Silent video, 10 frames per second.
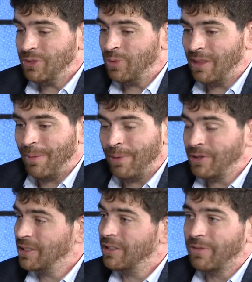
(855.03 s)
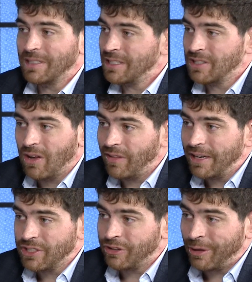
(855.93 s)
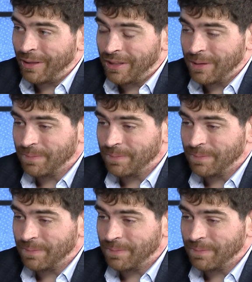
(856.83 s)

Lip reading: with that person in the residence hall they disagree with.